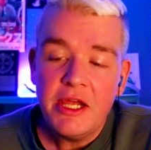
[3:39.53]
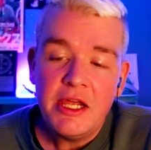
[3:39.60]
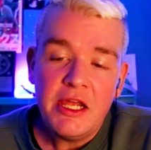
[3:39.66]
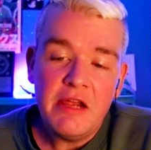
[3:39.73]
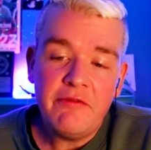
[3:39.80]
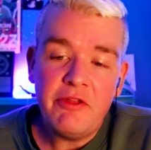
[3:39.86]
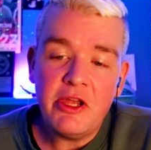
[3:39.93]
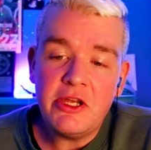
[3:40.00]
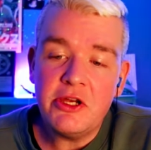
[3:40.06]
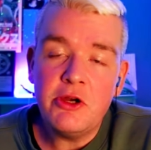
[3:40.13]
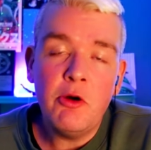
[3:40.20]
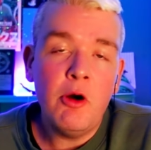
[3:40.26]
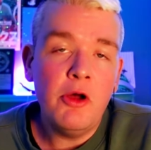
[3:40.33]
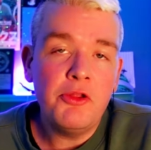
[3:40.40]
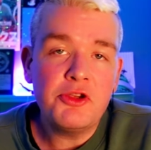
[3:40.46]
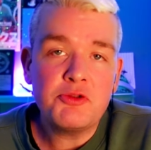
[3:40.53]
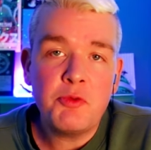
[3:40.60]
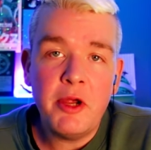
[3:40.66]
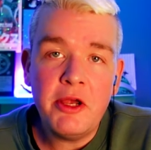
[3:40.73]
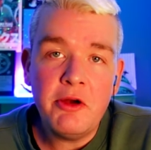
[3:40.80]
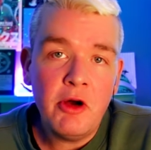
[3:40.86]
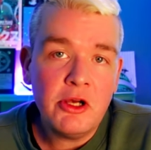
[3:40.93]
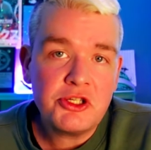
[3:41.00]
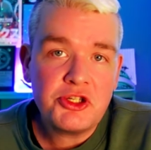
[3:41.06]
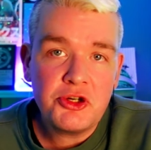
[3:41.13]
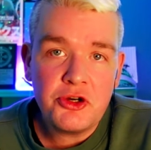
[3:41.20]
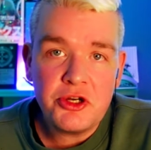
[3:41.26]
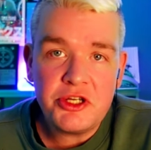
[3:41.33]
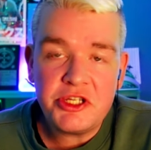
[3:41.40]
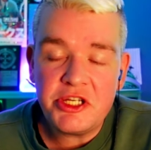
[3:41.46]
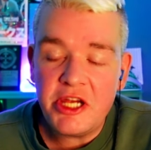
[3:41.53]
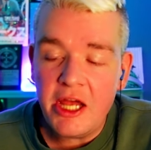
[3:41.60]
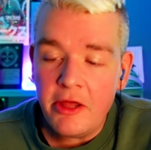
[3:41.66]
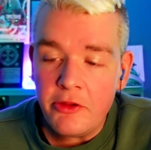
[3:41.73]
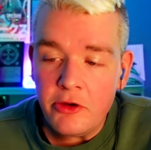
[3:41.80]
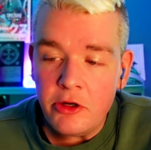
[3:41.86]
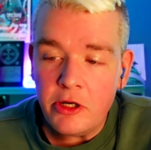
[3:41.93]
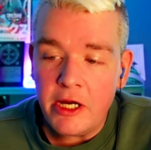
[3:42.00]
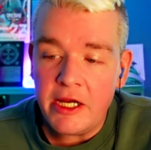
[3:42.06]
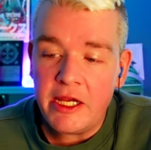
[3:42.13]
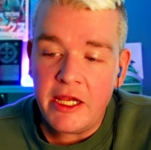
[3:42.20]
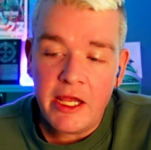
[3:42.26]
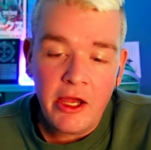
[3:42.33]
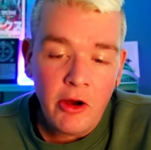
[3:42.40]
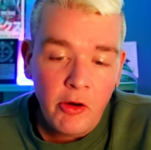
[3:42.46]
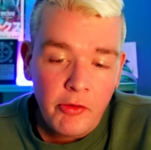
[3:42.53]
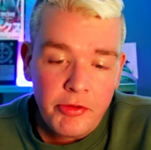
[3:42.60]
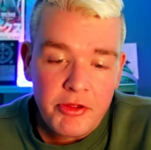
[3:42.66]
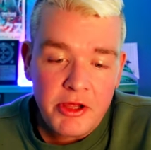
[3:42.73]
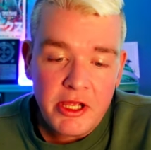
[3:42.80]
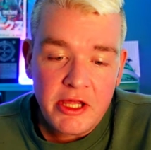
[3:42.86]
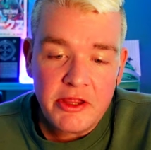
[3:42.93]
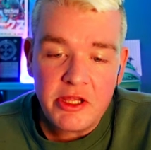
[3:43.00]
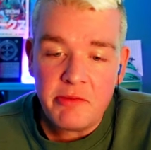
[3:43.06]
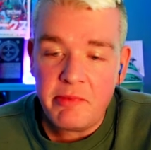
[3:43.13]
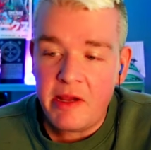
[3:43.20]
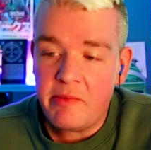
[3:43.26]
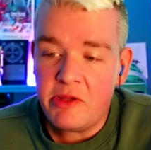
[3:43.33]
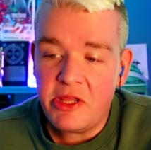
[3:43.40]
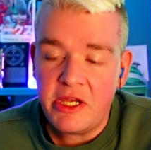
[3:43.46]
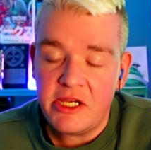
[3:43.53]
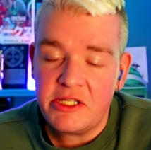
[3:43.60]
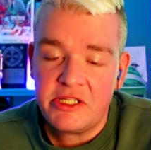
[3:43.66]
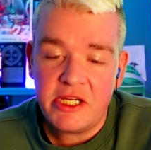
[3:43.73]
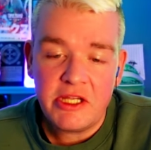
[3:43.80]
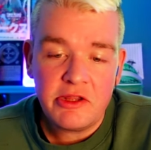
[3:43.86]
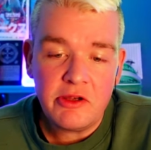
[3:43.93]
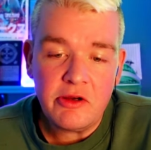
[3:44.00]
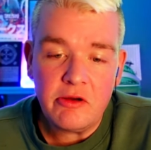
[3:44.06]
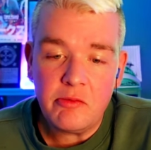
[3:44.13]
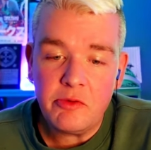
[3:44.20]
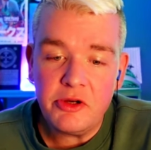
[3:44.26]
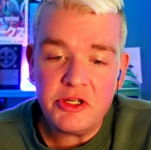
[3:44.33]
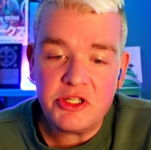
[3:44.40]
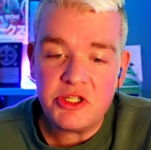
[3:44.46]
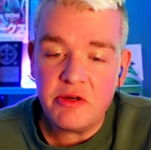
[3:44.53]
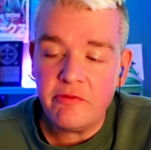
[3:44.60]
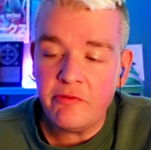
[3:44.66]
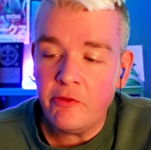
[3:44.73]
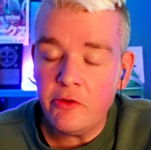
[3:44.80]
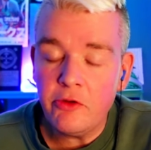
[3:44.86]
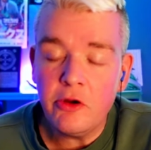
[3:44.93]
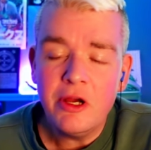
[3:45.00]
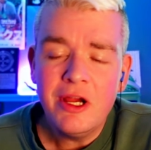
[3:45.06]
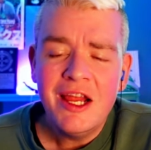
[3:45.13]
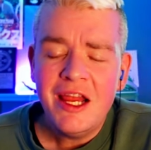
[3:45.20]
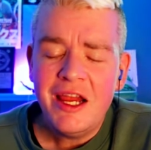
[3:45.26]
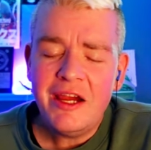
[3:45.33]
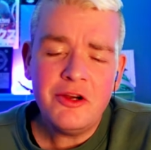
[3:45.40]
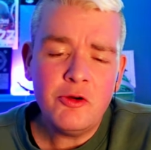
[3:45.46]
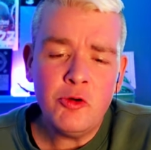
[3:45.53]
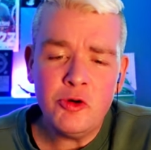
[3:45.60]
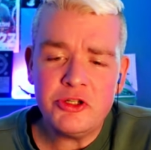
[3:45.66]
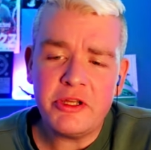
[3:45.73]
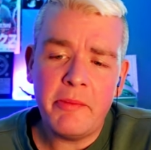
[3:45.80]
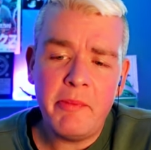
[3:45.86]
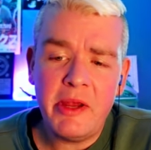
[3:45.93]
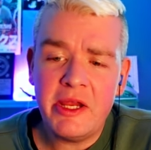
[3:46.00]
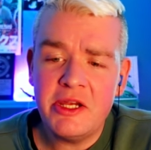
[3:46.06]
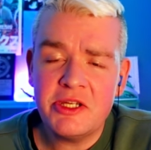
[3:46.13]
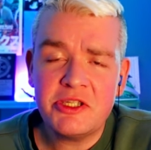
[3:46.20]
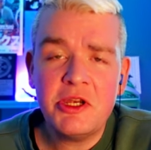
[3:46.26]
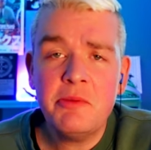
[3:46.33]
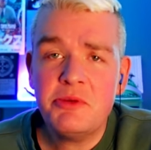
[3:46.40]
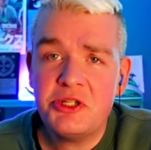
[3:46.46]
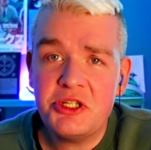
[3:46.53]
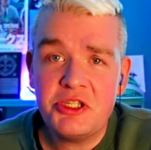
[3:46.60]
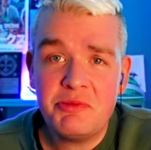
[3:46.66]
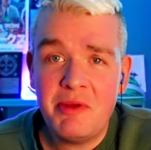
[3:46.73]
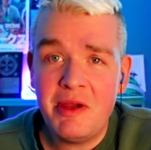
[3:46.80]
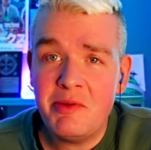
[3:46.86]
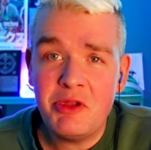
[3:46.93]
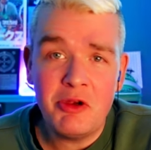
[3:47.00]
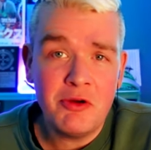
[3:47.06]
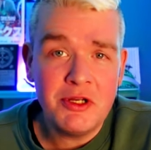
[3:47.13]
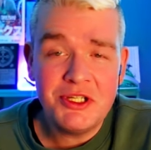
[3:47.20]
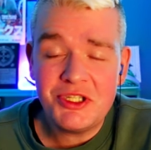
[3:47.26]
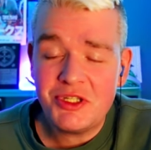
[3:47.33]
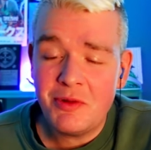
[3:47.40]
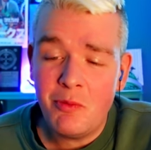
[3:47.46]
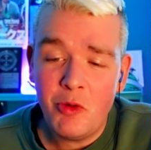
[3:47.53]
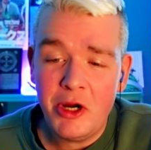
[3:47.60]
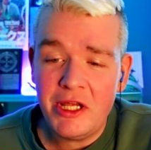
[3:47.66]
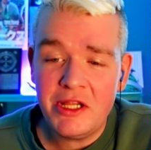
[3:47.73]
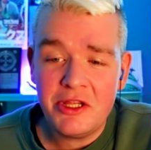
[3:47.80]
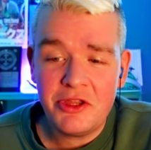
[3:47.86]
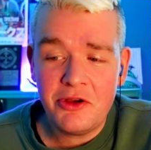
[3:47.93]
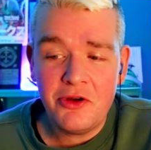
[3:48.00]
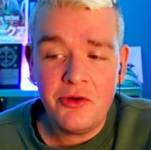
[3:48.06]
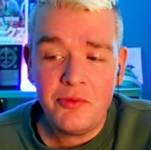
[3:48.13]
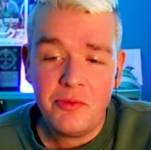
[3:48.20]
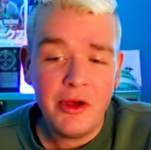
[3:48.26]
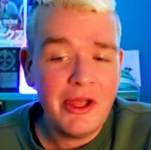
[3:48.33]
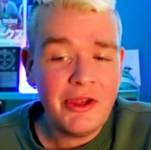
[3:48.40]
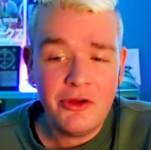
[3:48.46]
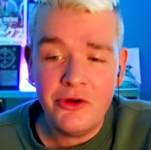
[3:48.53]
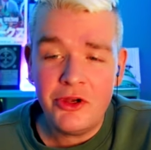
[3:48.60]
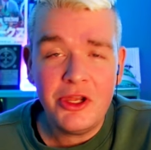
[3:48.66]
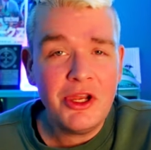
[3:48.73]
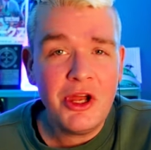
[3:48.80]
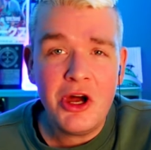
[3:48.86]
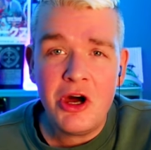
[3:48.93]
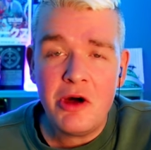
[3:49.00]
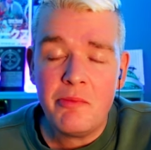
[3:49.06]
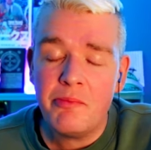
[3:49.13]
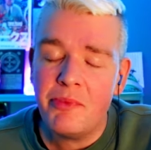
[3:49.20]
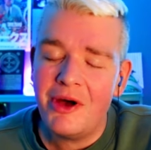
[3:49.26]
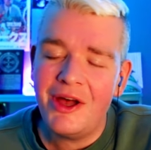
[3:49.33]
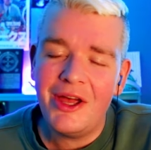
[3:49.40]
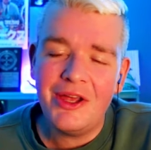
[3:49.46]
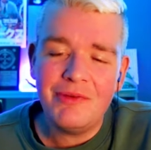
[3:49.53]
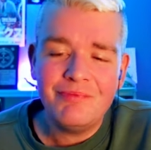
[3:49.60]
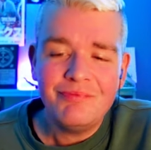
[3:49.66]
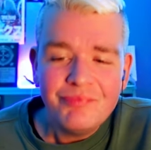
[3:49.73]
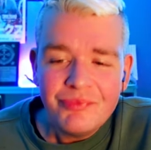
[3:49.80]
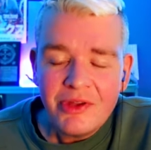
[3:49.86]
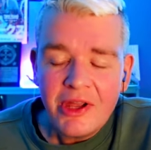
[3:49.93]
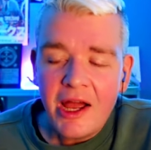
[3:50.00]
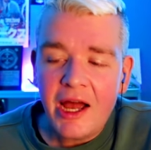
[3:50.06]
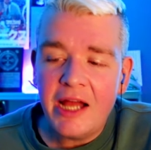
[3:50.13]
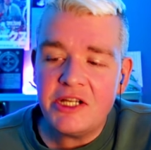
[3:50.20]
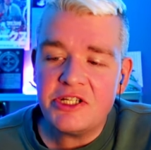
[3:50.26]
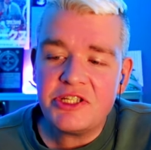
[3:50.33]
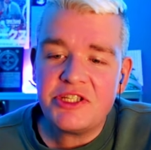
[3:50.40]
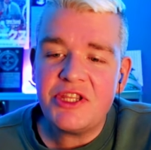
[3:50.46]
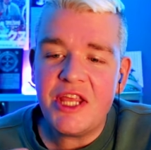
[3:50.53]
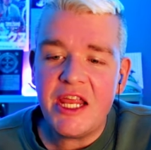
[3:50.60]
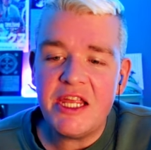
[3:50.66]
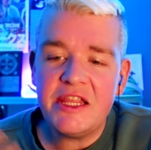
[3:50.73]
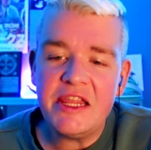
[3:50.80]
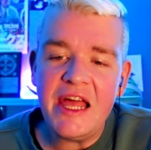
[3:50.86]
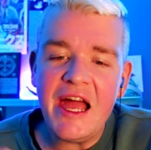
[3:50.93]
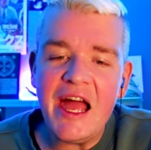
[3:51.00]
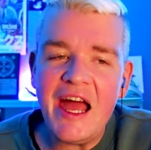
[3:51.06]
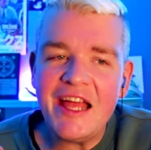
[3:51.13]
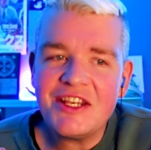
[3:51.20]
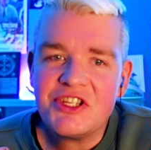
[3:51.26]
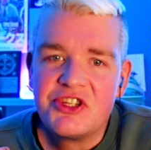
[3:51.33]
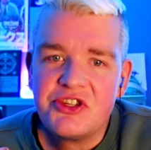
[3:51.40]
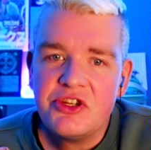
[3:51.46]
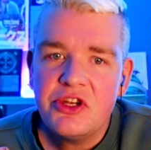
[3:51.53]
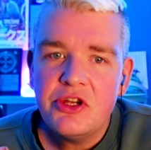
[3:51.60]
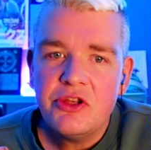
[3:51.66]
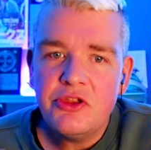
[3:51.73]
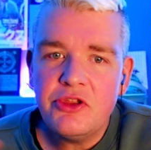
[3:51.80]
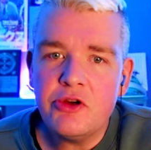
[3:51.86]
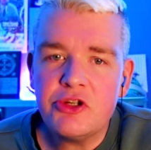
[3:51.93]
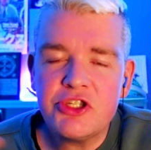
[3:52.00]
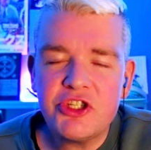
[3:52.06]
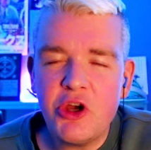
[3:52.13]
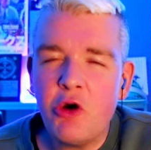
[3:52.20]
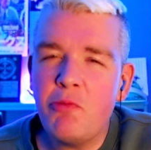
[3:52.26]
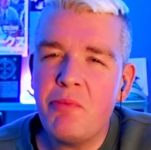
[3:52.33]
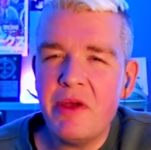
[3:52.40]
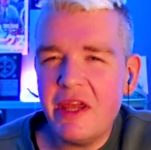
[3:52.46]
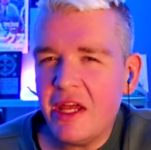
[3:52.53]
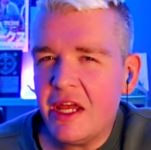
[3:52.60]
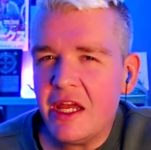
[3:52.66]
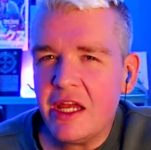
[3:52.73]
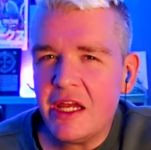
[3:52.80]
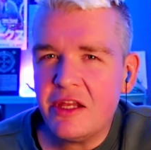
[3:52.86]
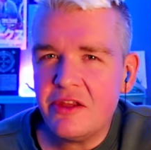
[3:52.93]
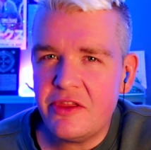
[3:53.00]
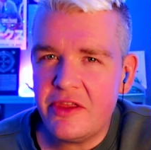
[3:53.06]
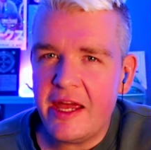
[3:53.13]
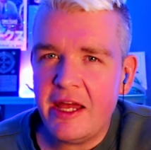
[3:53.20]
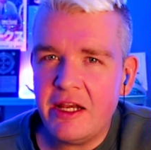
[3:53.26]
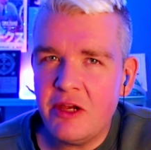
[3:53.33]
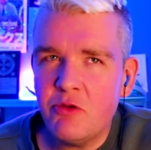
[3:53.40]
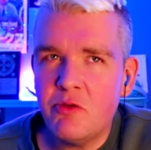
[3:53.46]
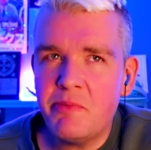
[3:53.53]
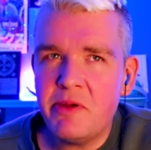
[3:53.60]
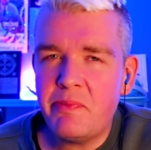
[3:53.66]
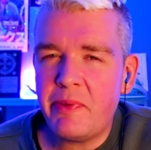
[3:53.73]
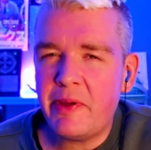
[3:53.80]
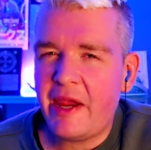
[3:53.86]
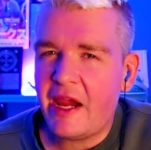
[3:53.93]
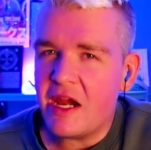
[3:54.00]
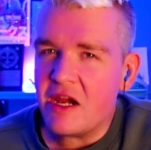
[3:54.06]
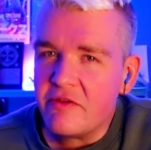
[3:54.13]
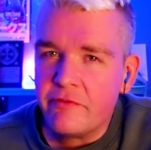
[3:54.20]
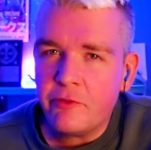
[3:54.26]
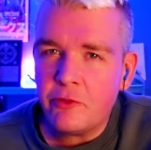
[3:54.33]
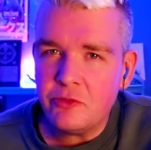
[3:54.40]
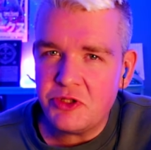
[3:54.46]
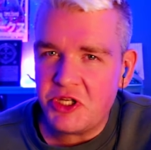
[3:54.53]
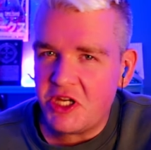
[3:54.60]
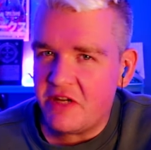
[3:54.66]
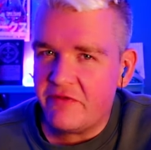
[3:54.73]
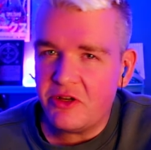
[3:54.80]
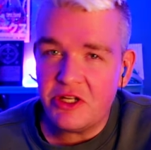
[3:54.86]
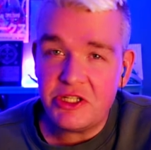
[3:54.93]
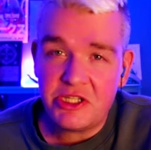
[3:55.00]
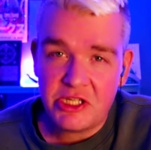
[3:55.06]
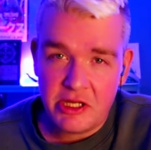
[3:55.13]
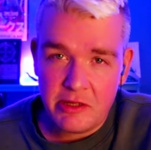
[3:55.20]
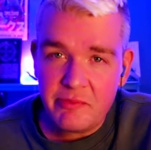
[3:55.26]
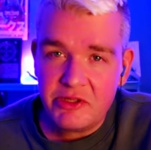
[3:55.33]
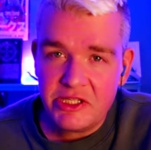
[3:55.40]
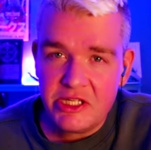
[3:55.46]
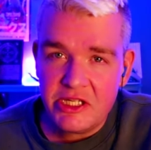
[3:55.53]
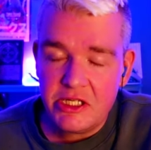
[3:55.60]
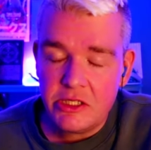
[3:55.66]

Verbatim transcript: If they could go on this weight loss journey together and get healthy, then maybe they could take their relationship further. And, of course, I'm making assumptions. Maybe there is some way that they're, like, hooking up, but I just think that they're so big that it would be painful to even attempt it.